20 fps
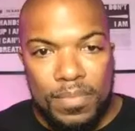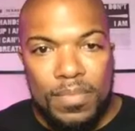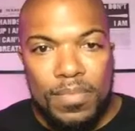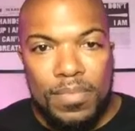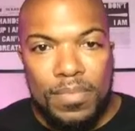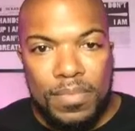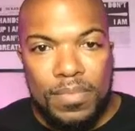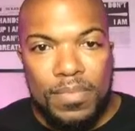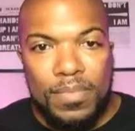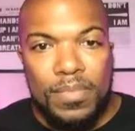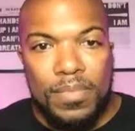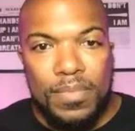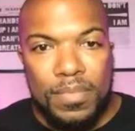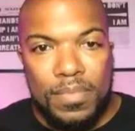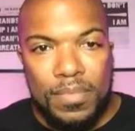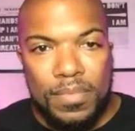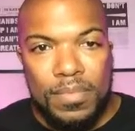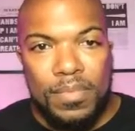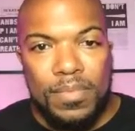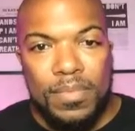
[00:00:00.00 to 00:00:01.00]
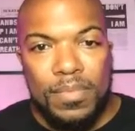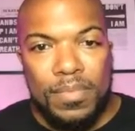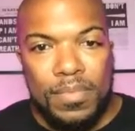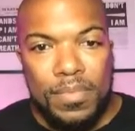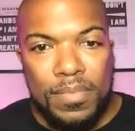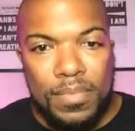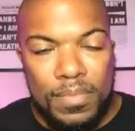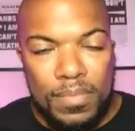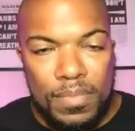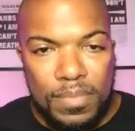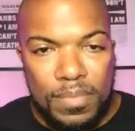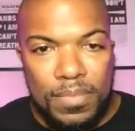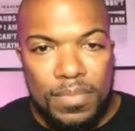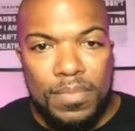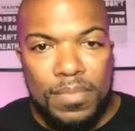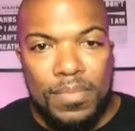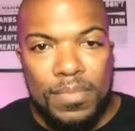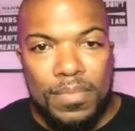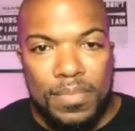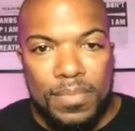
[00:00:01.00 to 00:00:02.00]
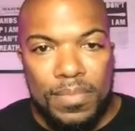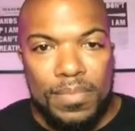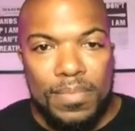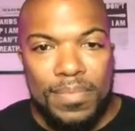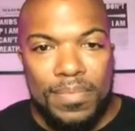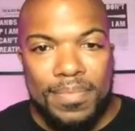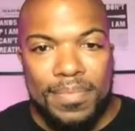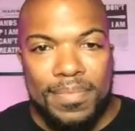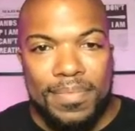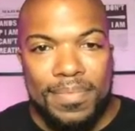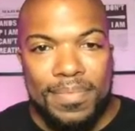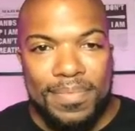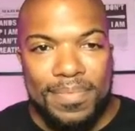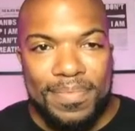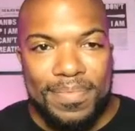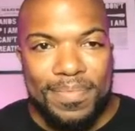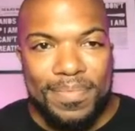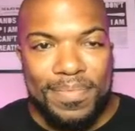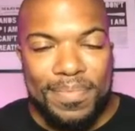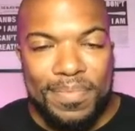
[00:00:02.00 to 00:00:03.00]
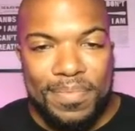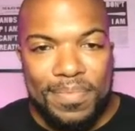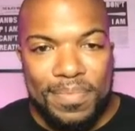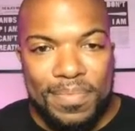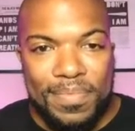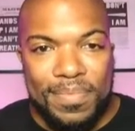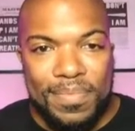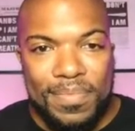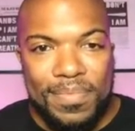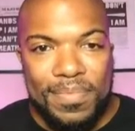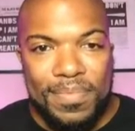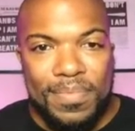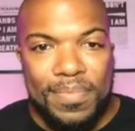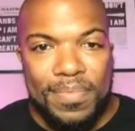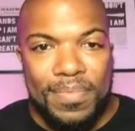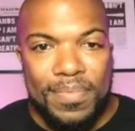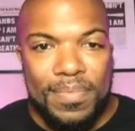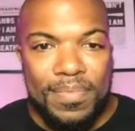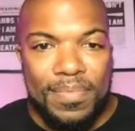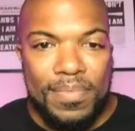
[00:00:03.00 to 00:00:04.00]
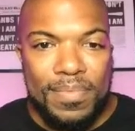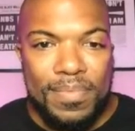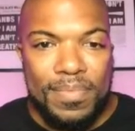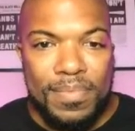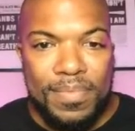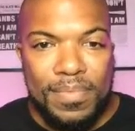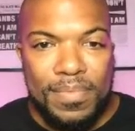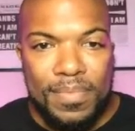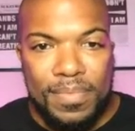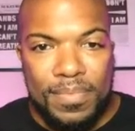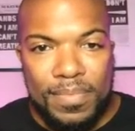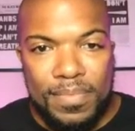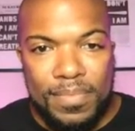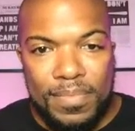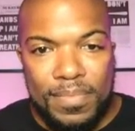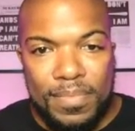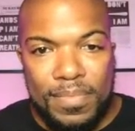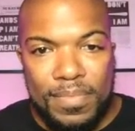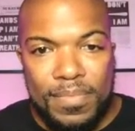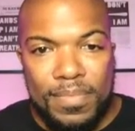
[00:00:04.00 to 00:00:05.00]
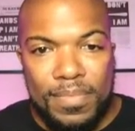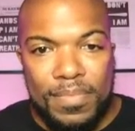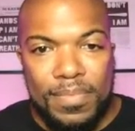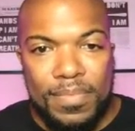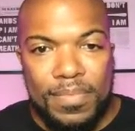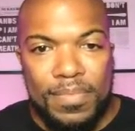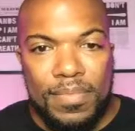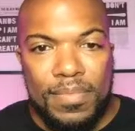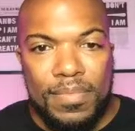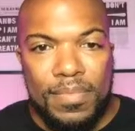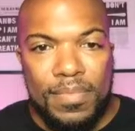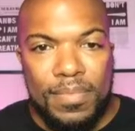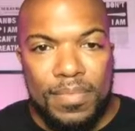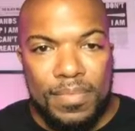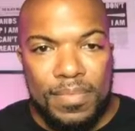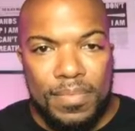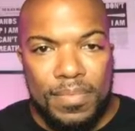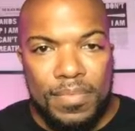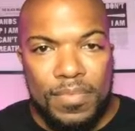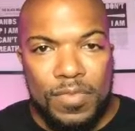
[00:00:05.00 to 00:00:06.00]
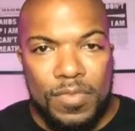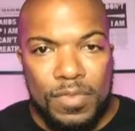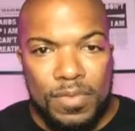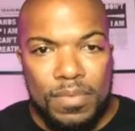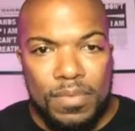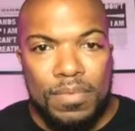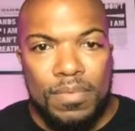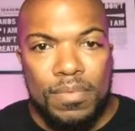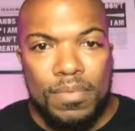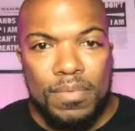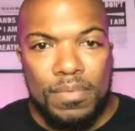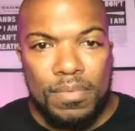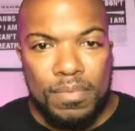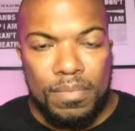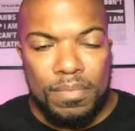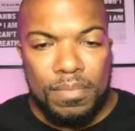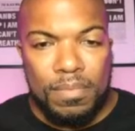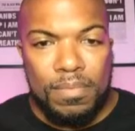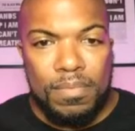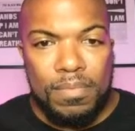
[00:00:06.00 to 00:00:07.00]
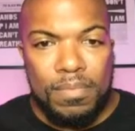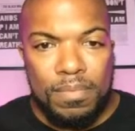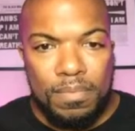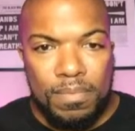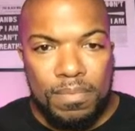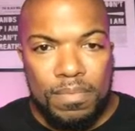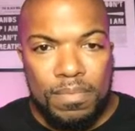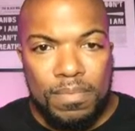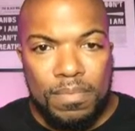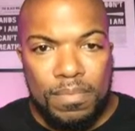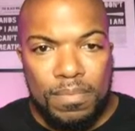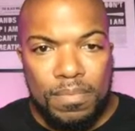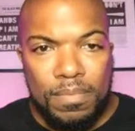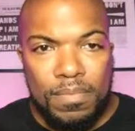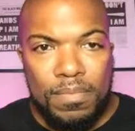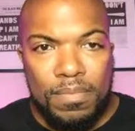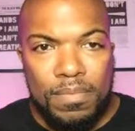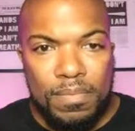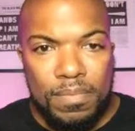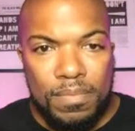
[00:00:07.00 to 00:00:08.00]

(not speaking)